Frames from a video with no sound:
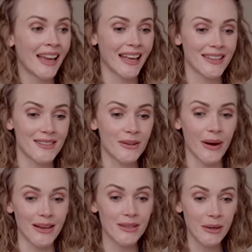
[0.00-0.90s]
And so
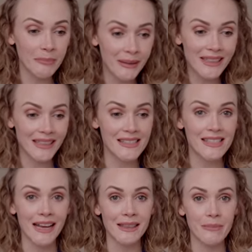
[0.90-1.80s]
I took a peek
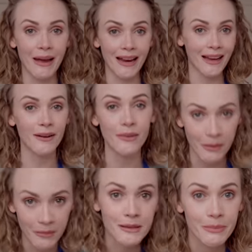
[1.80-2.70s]
inside the bag. I know that
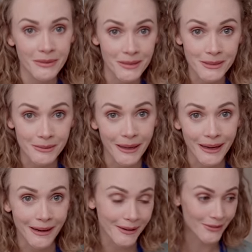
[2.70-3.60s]
I'm not supposed to do
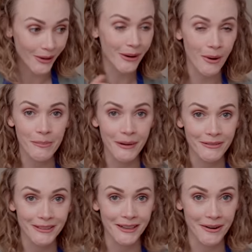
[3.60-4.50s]
that. I tried to open
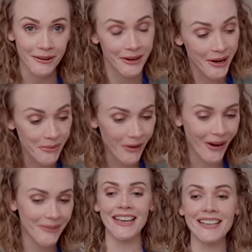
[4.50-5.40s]
everything on
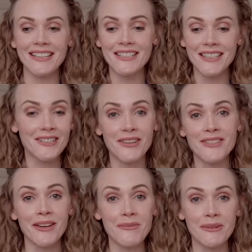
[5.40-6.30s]
camera, and it turns
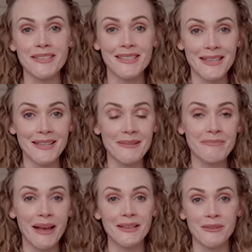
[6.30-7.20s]
out it was the
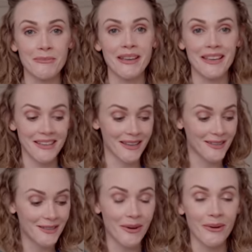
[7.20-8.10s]
pastry making
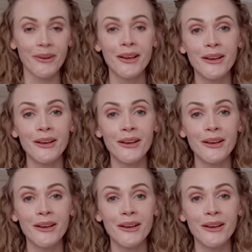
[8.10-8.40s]
kit. So